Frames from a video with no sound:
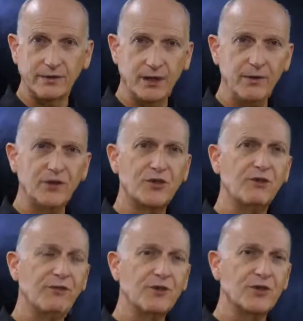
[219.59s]
amidst the
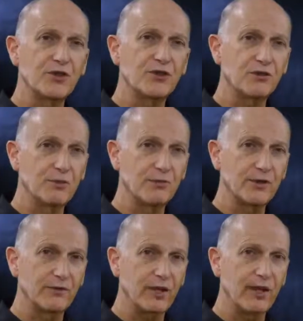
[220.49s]
fiercest storms
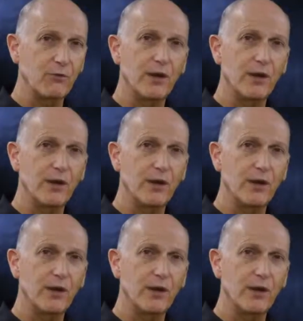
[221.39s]
of life,